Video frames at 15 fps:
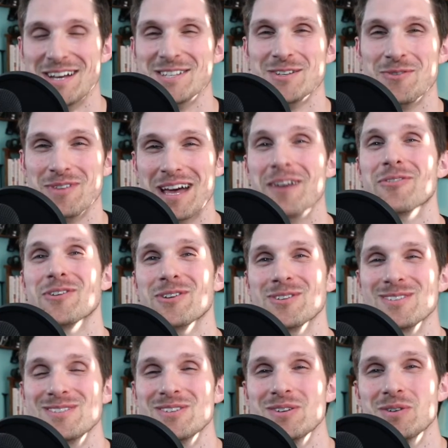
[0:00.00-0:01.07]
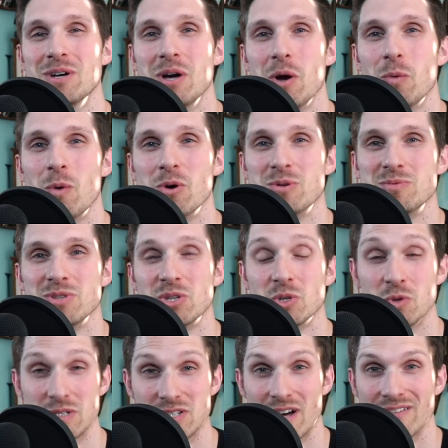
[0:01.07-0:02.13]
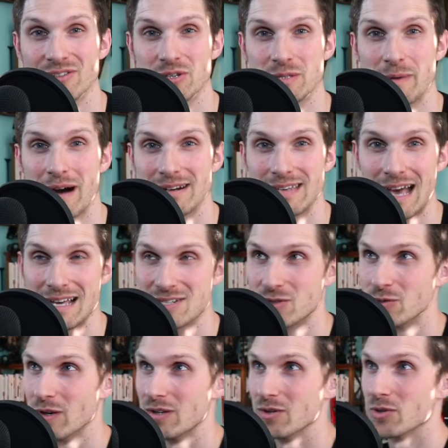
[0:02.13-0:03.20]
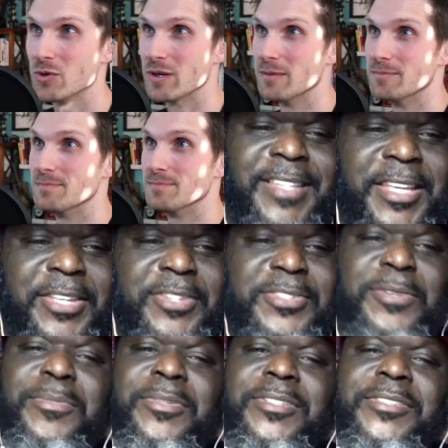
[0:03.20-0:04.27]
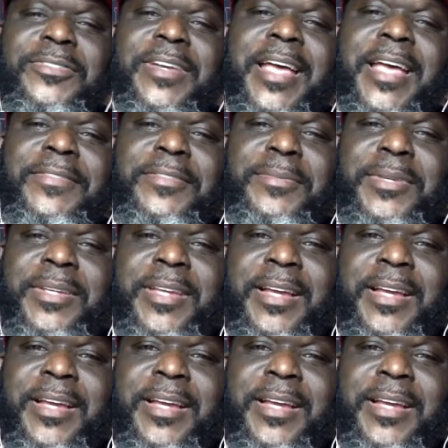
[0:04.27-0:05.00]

So without further ado, welcome to the Kristof Lewis Podcast. Create your career thank you so much for having me.